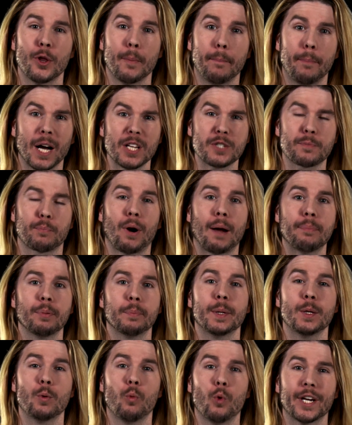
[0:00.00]
the bus
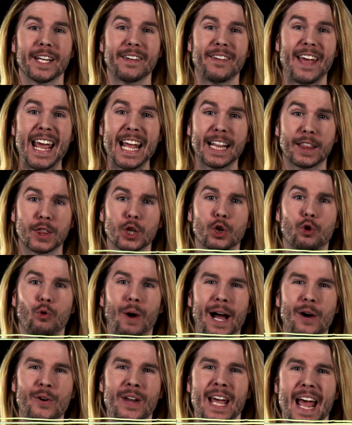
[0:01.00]
probably would have hit the
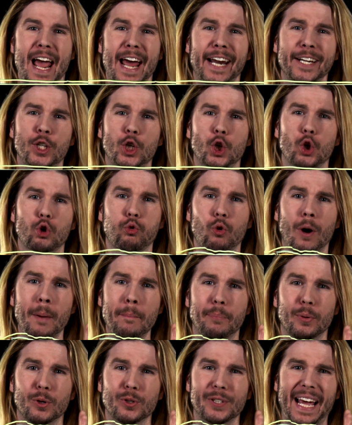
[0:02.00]
ground and
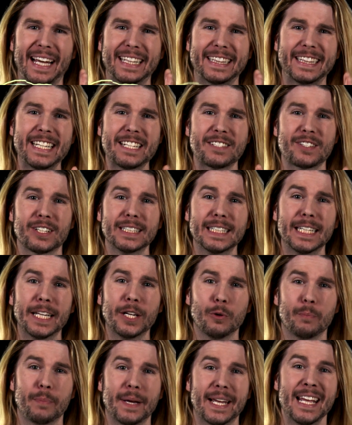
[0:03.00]
crumpled at least a
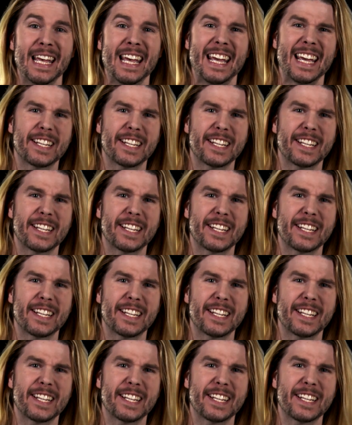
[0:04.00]
little bit,